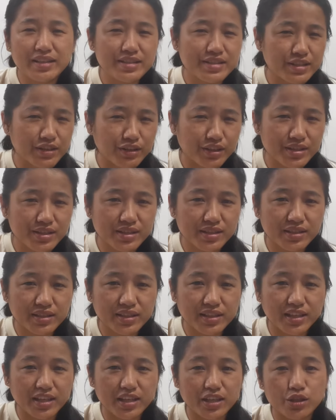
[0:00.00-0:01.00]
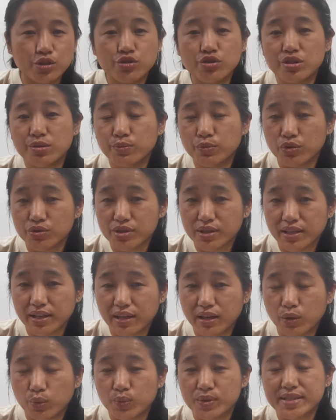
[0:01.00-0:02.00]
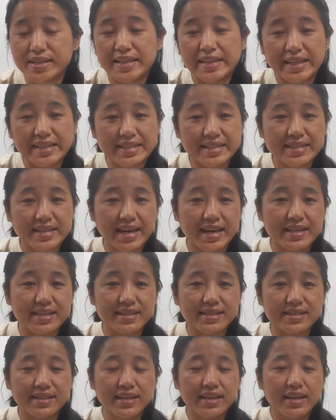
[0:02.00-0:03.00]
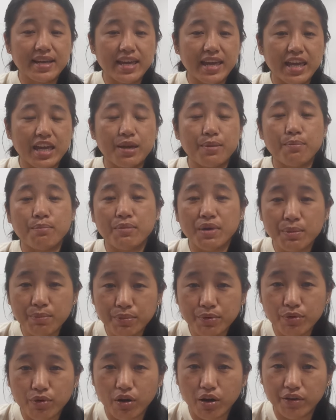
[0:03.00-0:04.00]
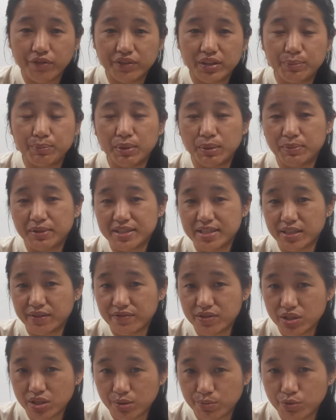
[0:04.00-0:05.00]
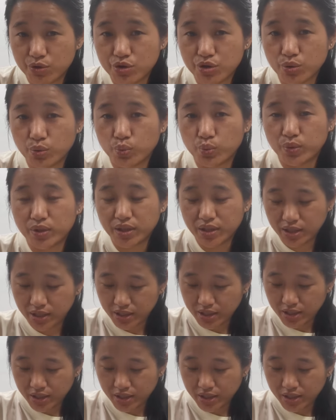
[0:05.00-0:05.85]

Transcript: Director Gen Tsudum Dojala was elected as a member of the Public Service Commission with